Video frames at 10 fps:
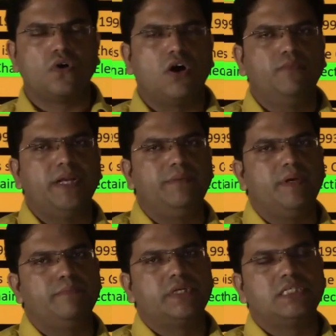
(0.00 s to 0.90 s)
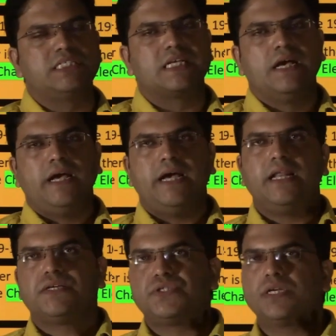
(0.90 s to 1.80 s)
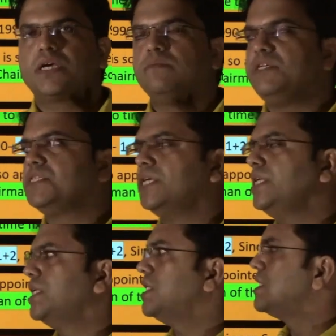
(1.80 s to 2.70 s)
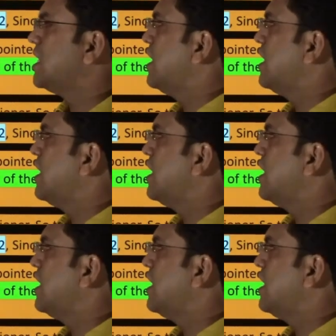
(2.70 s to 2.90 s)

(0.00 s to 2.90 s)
So how many members this Election Commission does